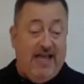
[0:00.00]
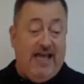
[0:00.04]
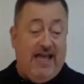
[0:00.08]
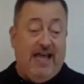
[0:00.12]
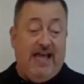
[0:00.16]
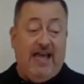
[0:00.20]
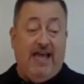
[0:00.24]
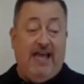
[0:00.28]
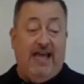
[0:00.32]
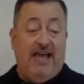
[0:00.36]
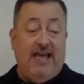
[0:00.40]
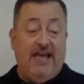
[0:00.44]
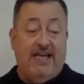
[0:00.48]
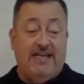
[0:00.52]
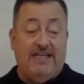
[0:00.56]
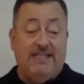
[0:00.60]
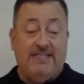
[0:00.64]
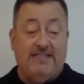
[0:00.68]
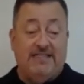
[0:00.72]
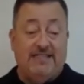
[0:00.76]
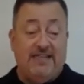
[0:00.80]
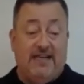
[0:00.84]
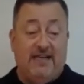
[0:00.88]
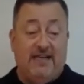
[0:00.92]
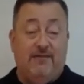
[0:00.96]

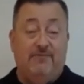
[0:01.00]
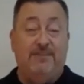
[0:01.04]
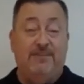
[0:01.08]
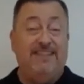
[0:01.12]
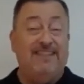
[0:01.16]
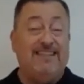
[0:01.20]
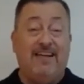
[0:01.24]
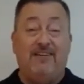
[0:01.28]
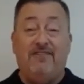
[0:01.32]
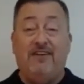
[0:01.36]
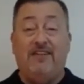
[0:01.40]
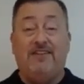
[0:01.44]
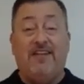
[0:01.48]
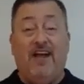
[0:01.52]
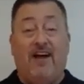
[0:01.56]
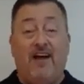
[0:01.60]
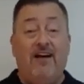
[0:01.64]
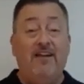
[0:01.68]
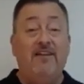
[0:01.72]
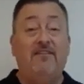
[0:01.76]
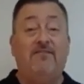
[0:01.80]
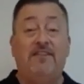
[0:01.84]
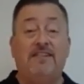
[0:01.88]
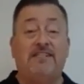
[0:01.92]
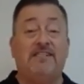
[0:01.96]
And they have a
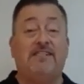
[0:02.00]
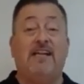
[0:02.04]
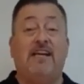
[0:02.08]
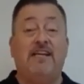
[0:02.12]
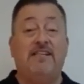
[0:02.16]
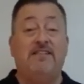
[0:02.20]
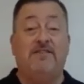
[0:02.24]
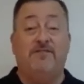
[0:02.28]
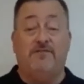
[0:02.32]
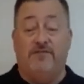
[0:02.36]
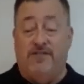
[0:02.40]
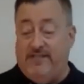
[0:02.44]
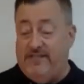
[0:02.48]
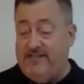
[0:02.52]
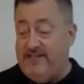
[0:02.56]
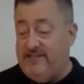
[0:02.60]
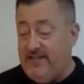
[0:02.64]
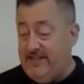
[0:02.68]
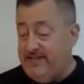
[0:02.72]
ton of accessories,